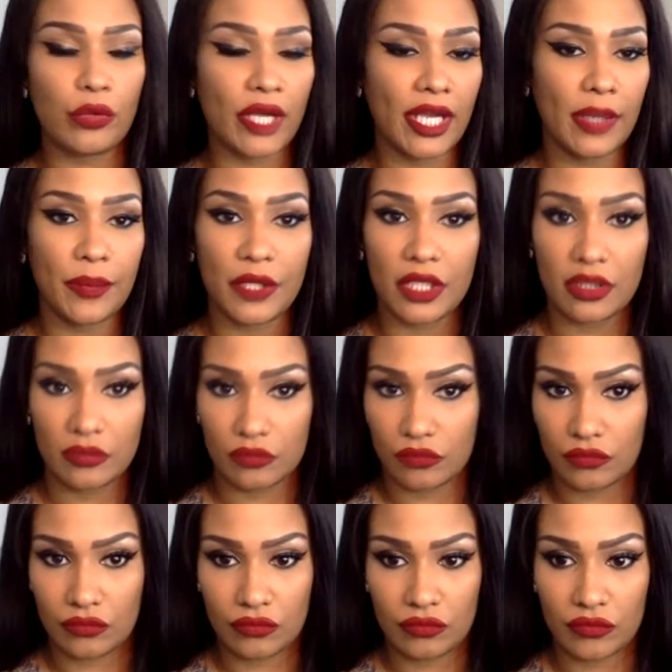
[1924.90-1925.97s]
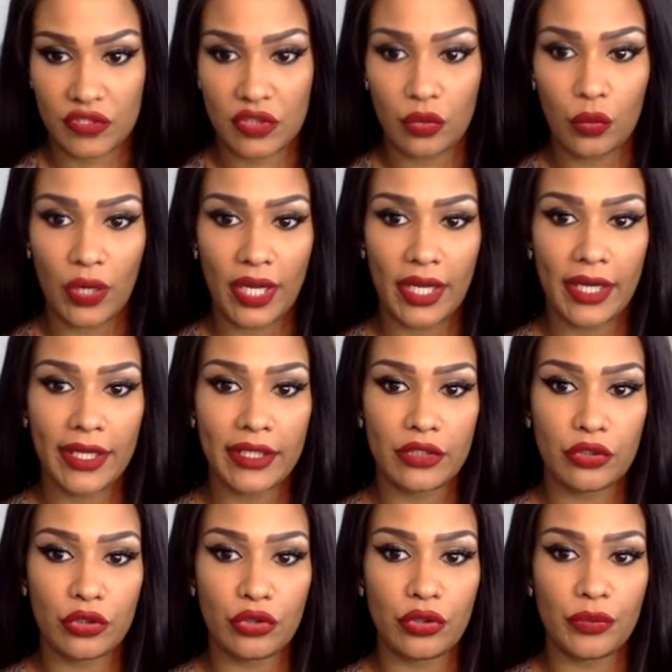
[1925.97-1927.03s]
you happy. So why do
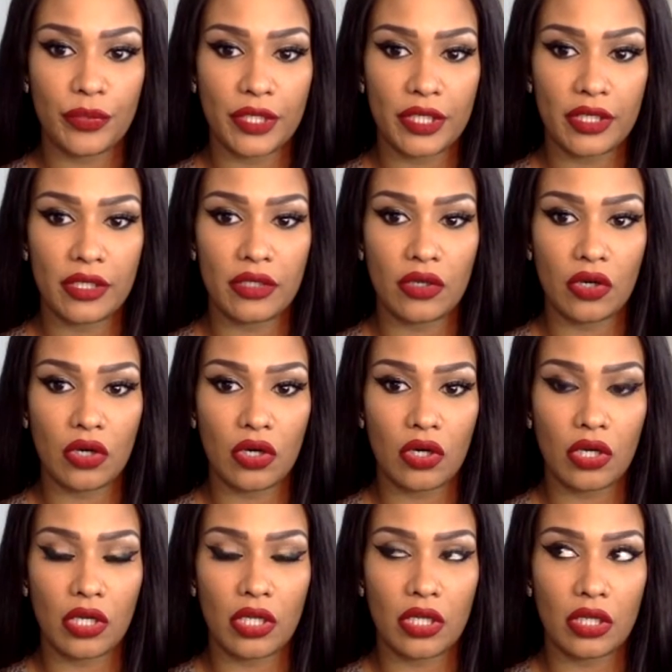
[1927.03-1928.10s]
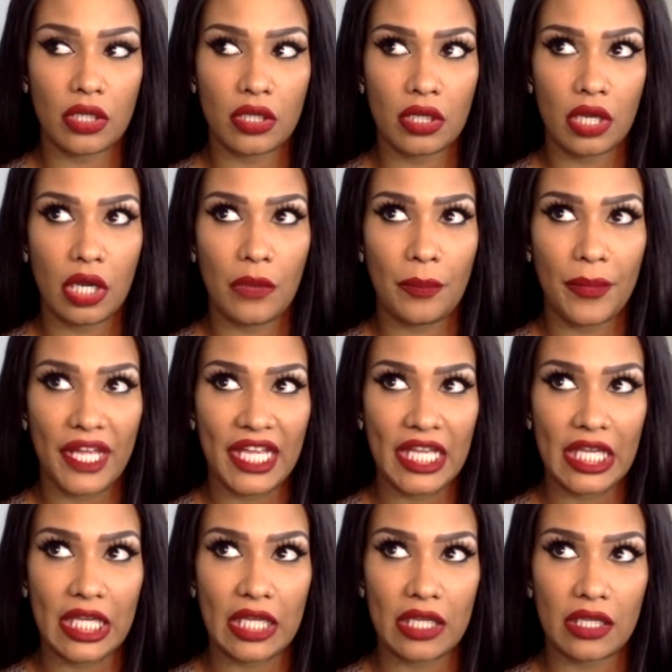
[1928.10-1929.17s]
you depend on a
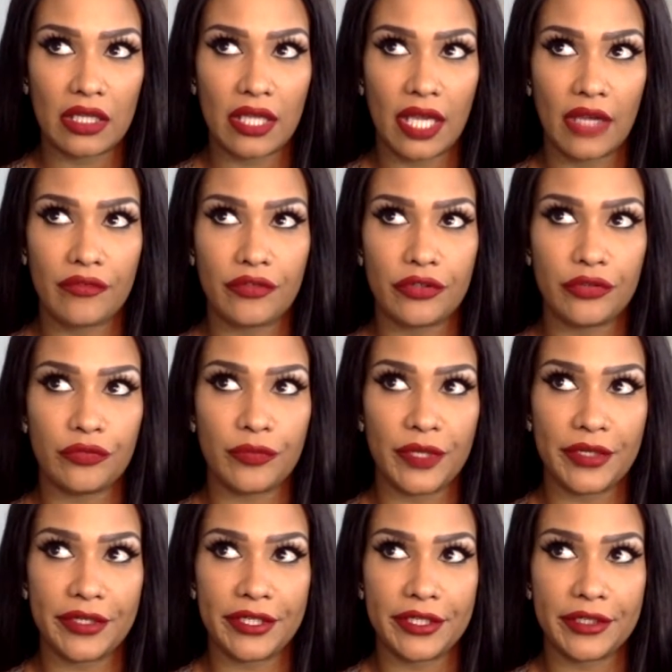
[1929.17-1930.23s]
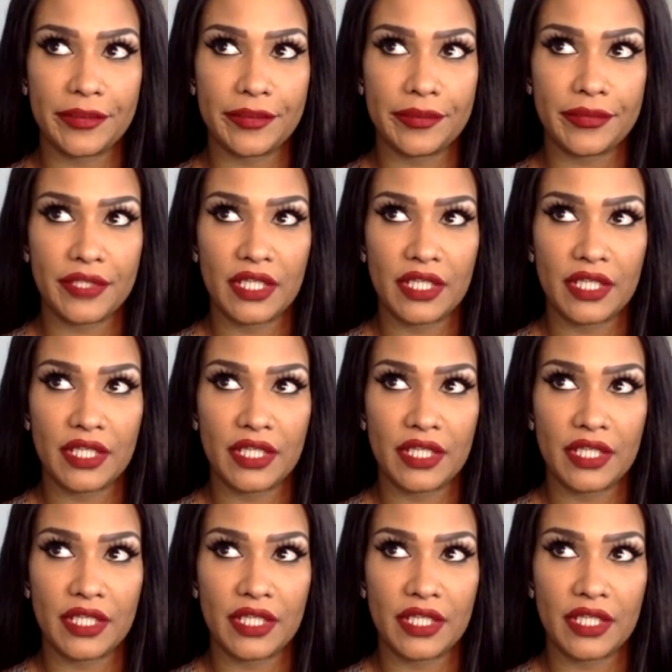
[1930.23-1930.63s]
man after you've married him